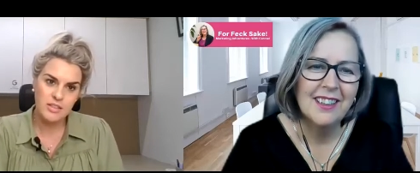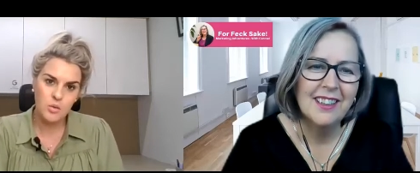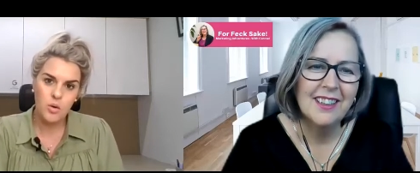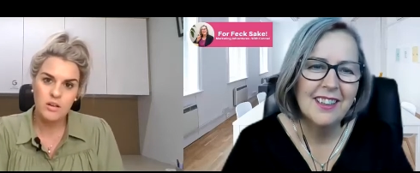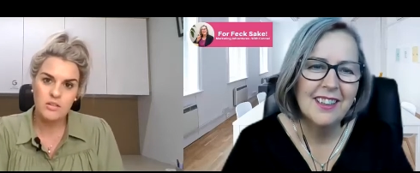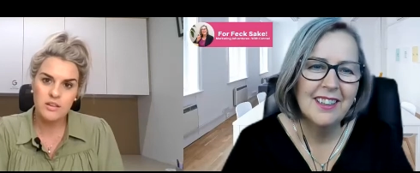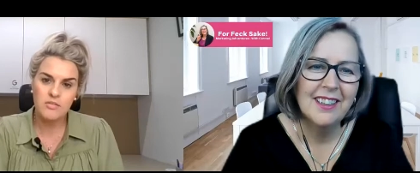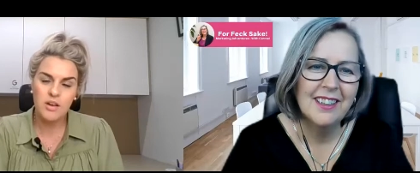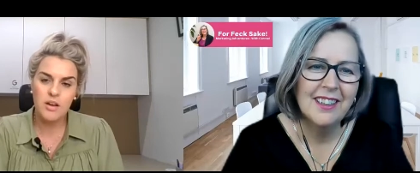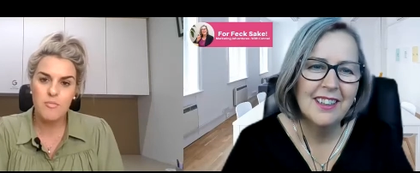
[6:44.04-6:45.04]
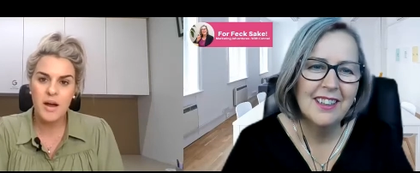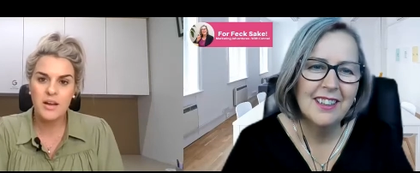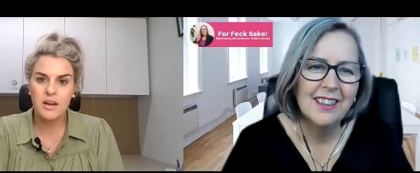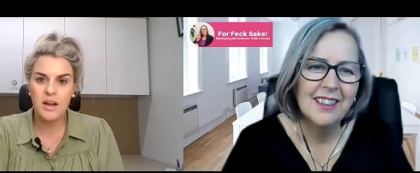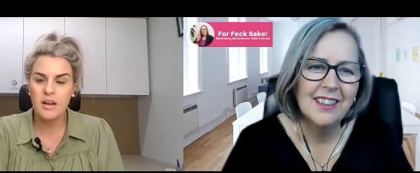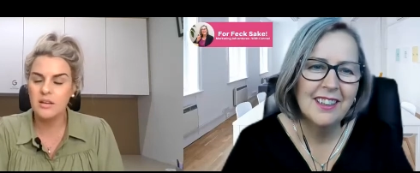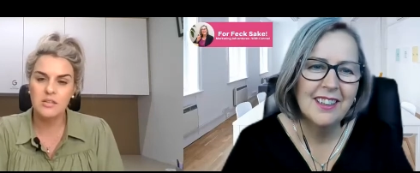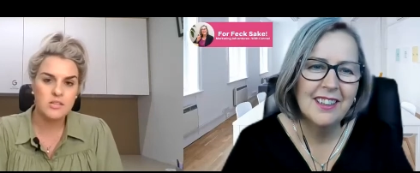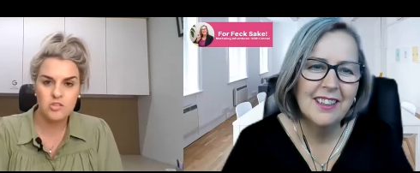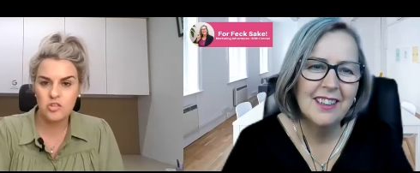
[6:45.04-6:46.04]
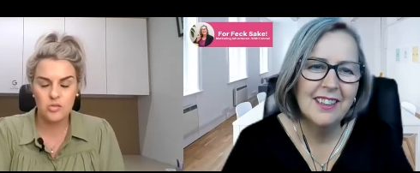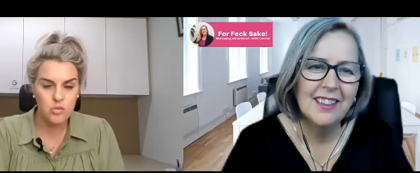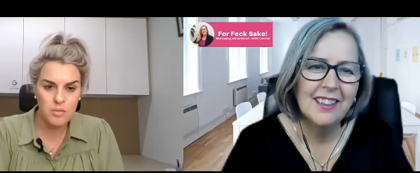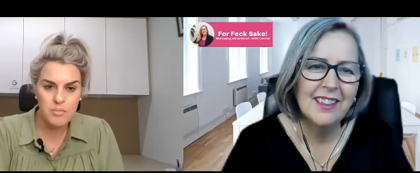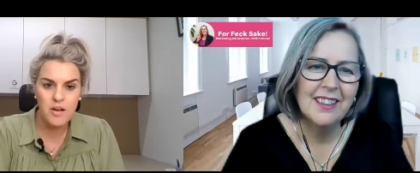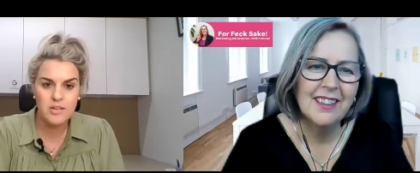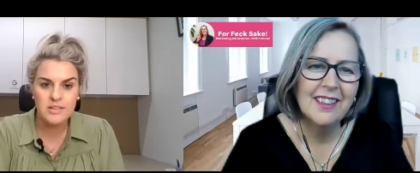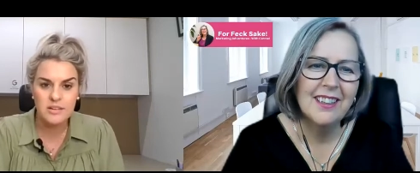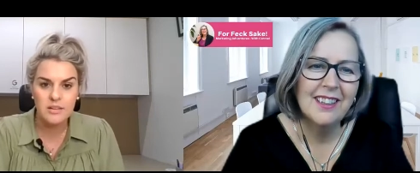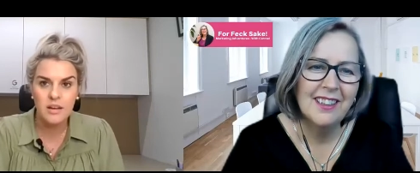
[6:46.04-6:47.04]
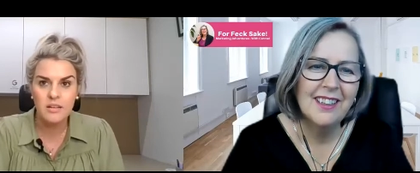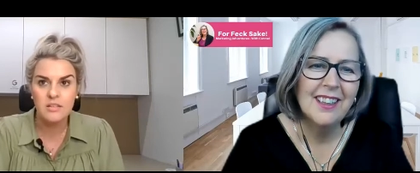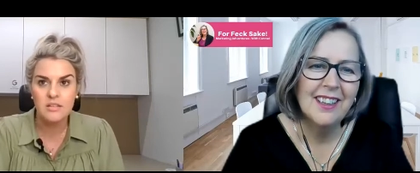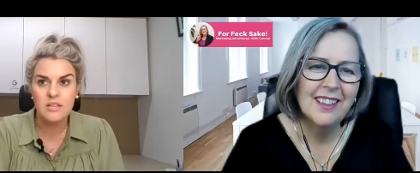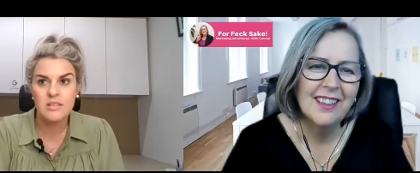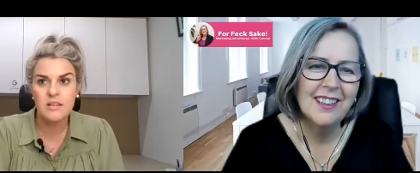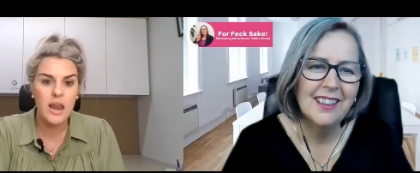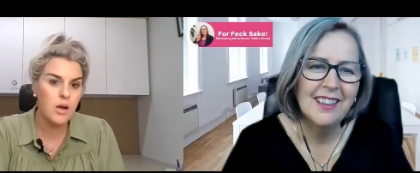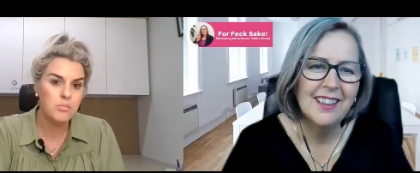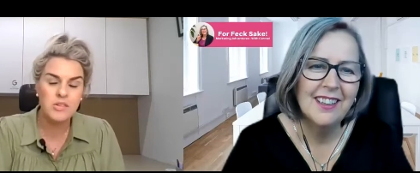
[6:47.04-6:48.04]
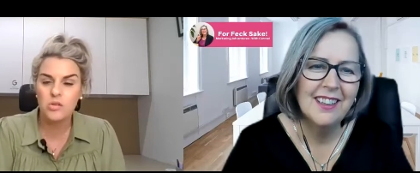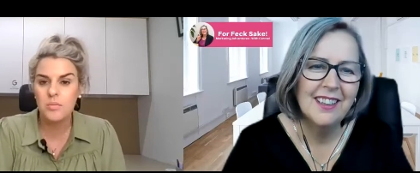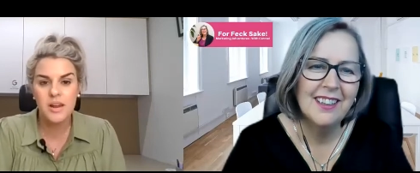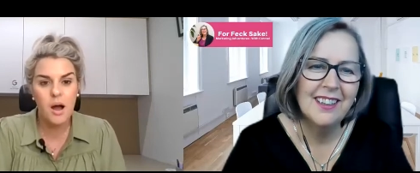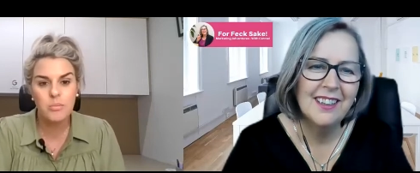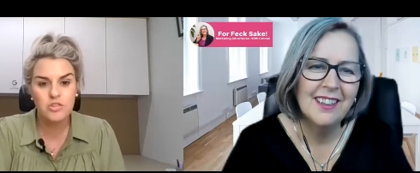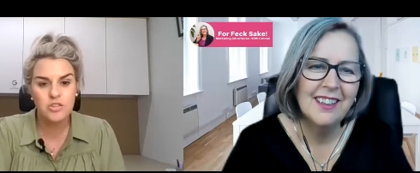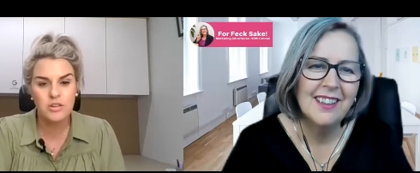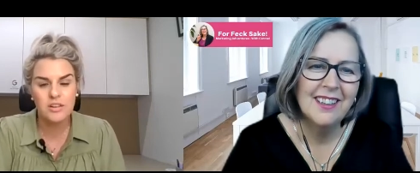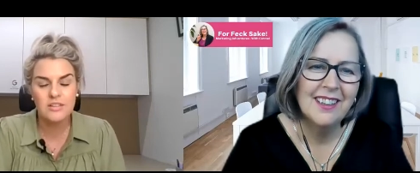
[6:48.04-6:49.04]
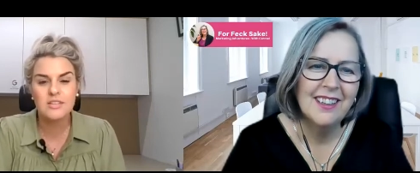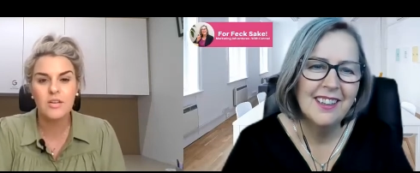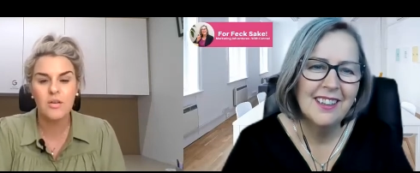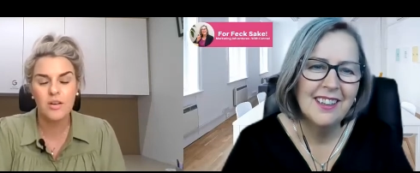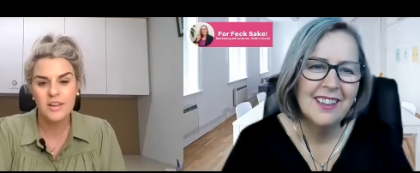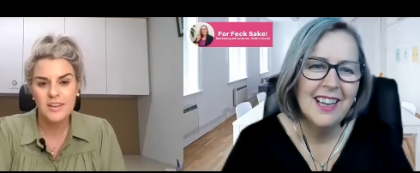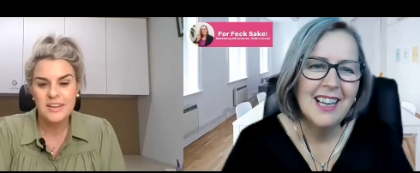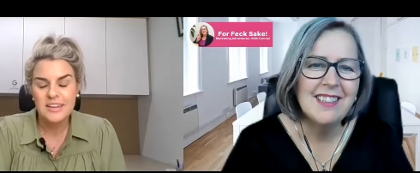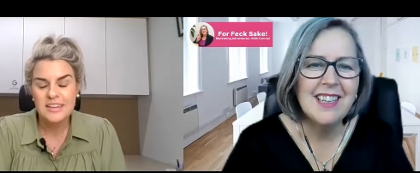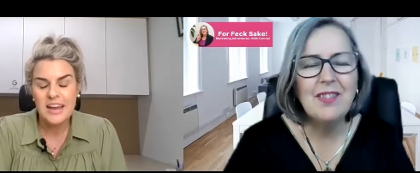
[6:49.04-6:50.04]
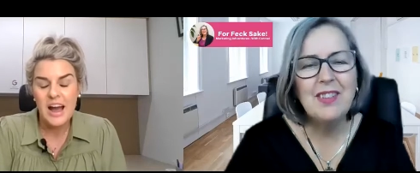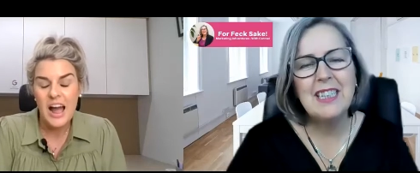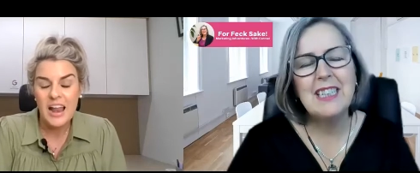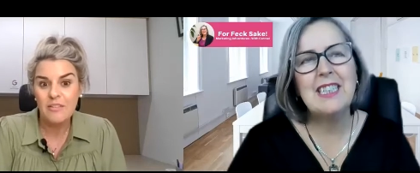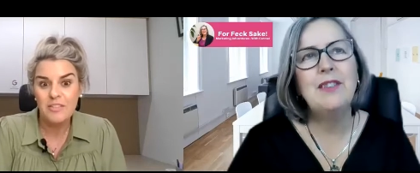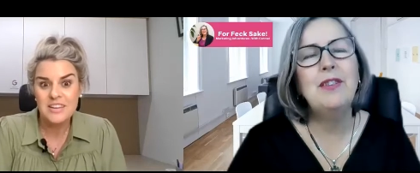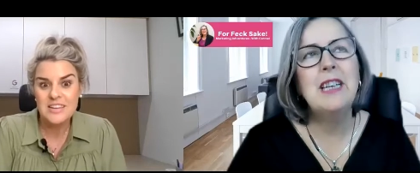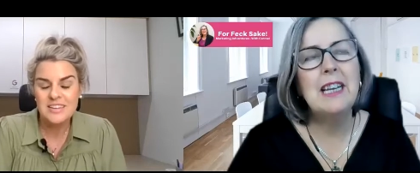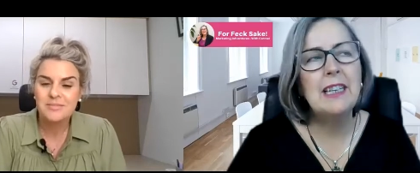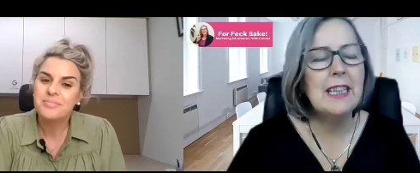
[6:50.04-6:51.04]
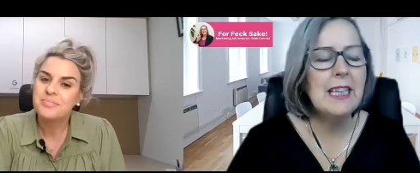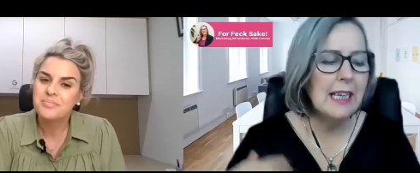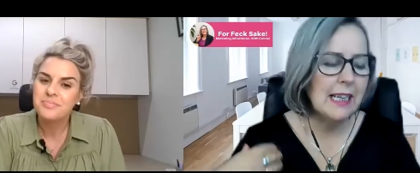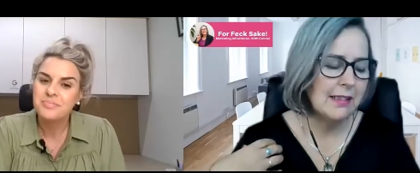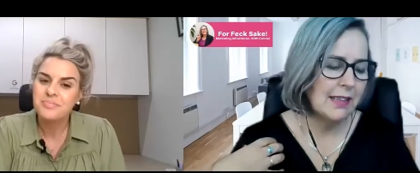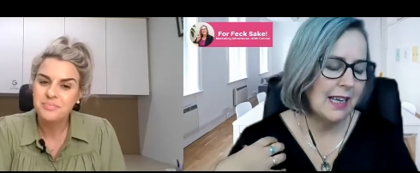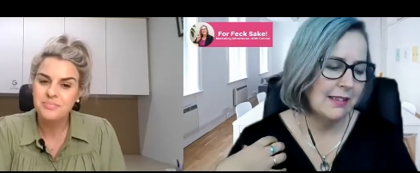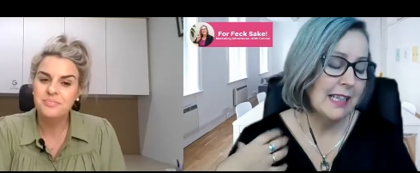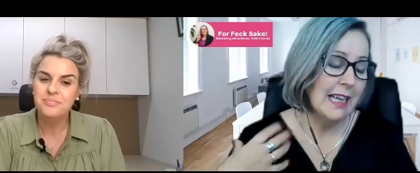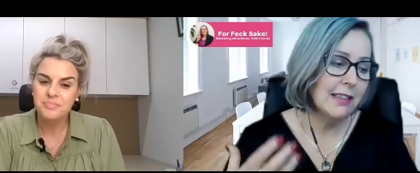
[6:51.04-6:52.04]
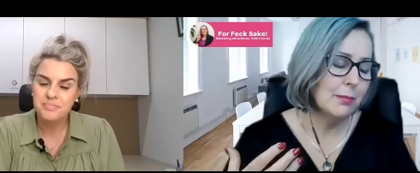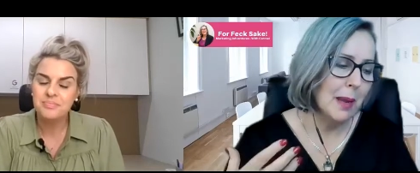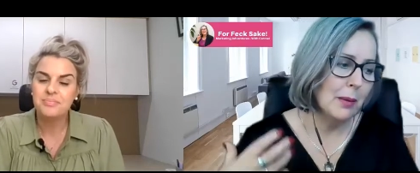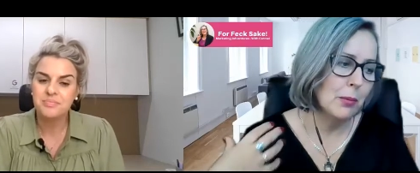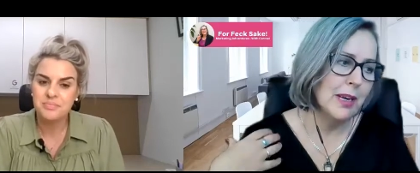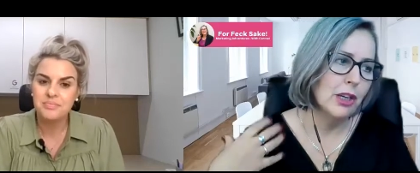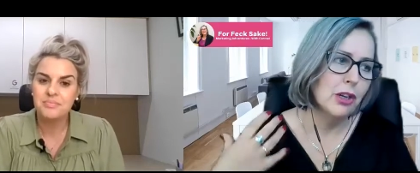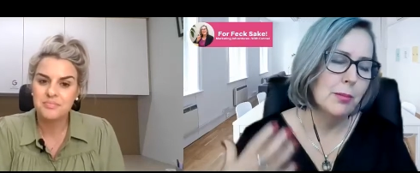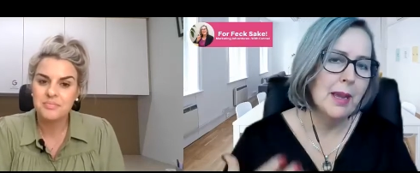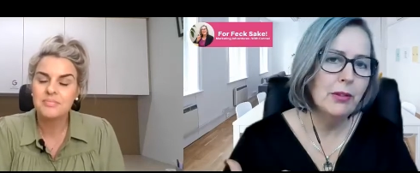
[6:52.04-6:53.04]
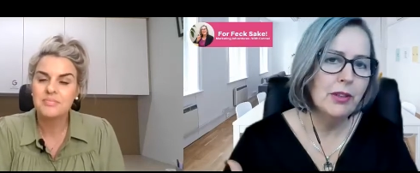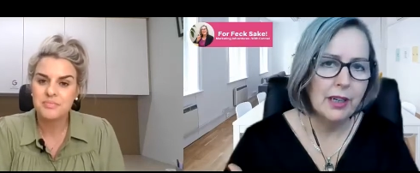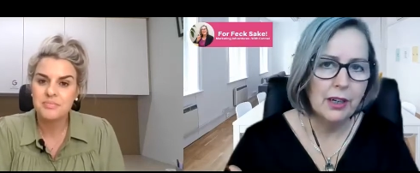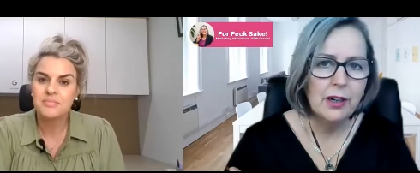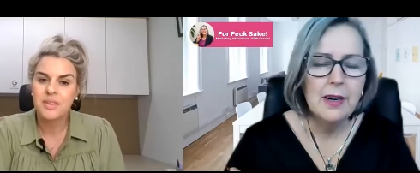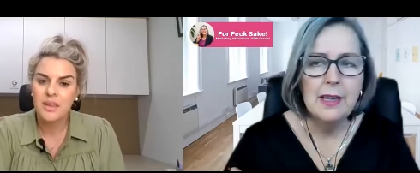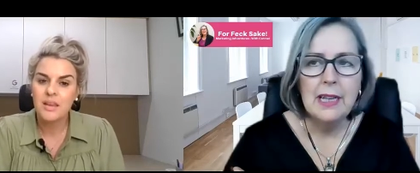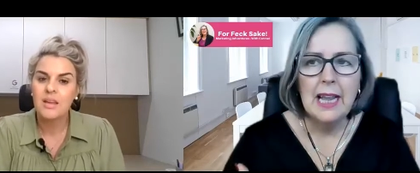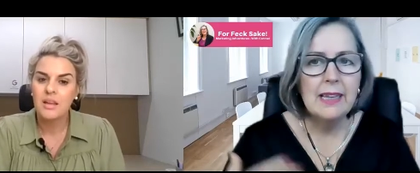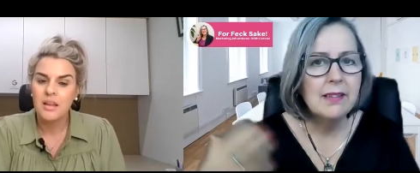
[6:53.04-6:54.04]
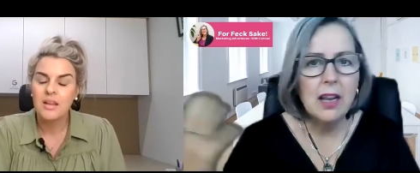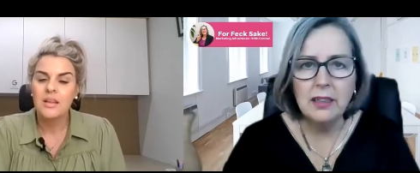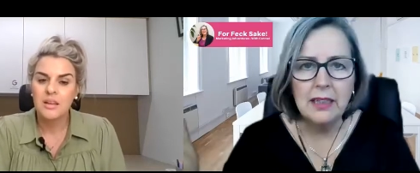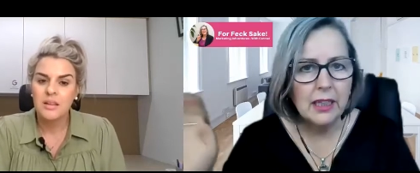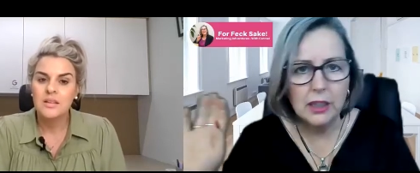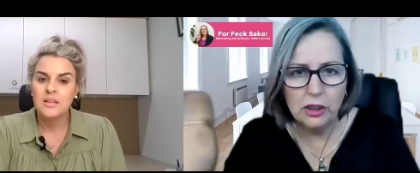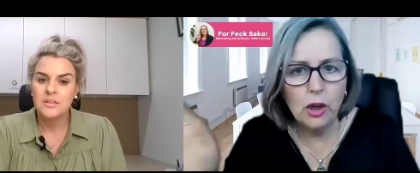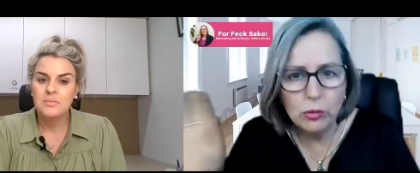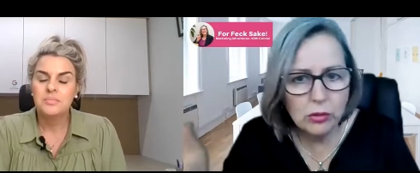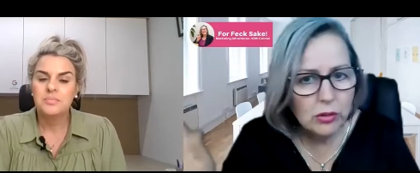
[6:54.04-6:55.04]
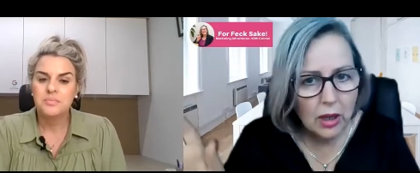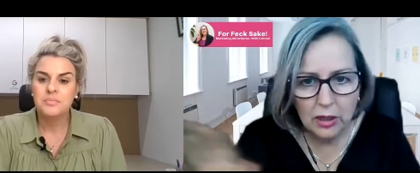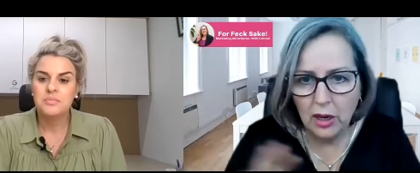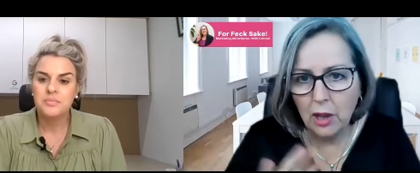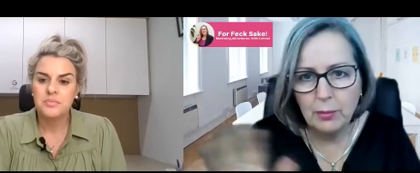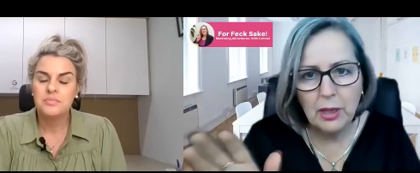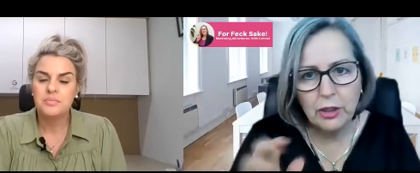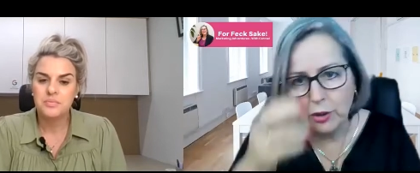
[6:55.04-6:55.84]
Speaker 1: the quality of life back in Ireland is just no comparison and yeah. allowed me so many opportunities. So
Speaker 2: it's definitely different. And I think as as an expat, when you come out here, it's not that you don't I'm